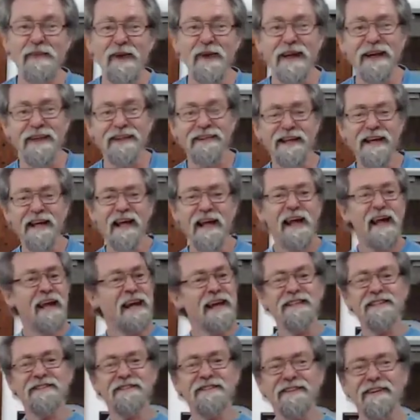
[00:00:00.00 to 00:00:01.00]
but
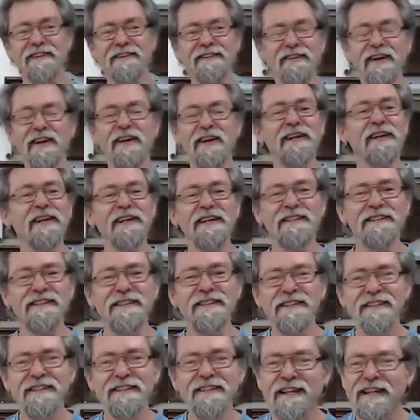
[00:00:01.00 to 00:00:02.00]
he struggled on and he's
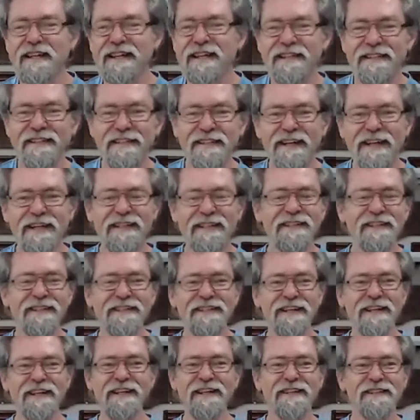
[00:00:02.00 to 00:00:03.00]
just, he's, he's a
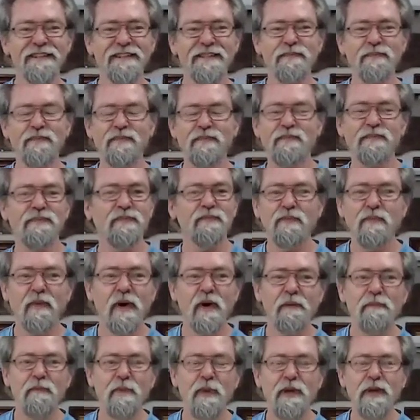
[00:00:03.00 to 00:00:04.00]
genius.
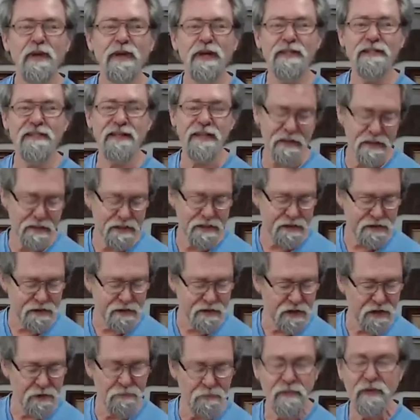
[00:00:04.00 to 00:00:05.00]
What more can I say? This
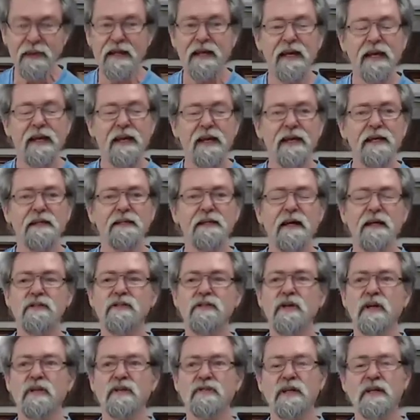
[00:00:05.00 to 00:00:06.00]
guy
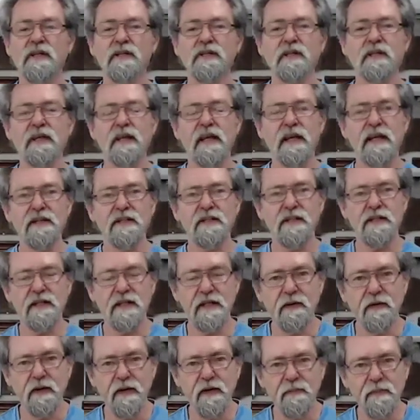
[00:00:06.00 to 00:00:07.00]
has got such an
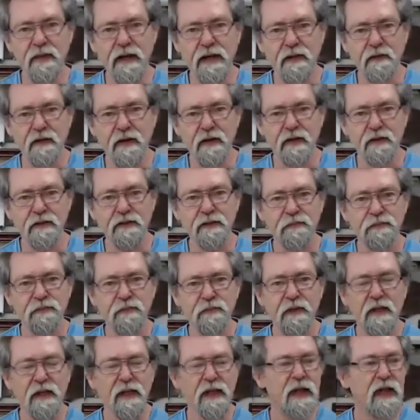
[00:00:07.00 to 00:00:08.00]
engineering background
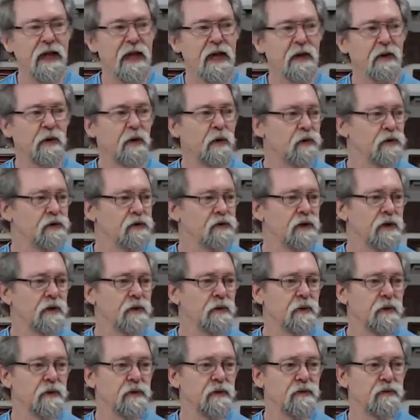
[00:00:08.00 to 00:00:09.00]
and
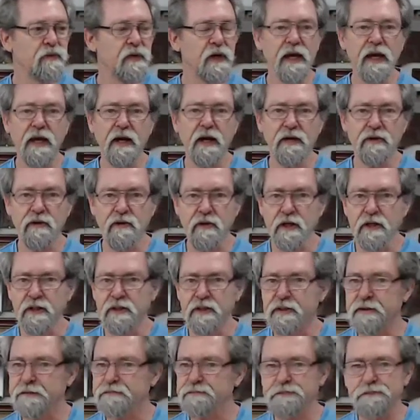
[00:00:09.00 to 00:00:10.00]
also with uh,
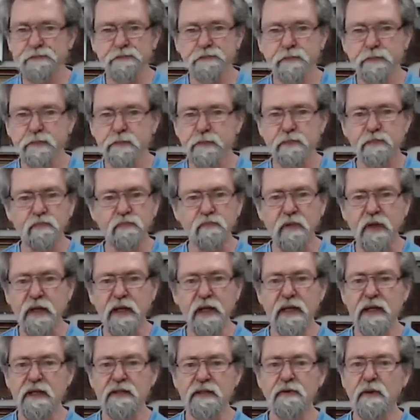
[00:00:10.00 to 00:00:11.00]
electronics.
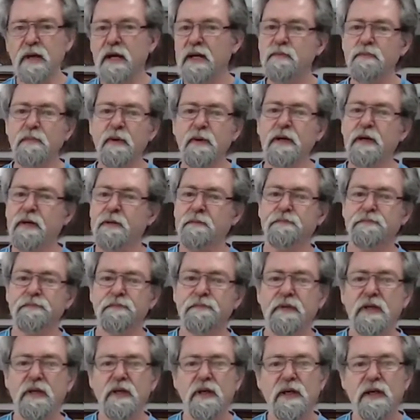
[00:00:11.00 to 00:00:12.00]
He's, he's brilliant.
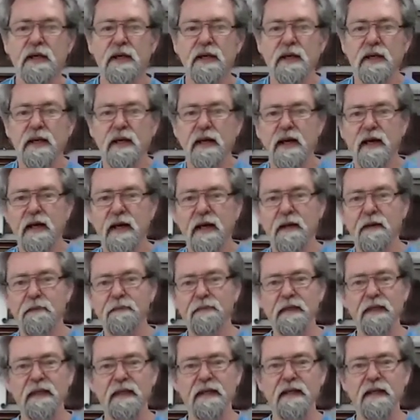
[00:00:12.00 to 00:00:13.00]
Uh,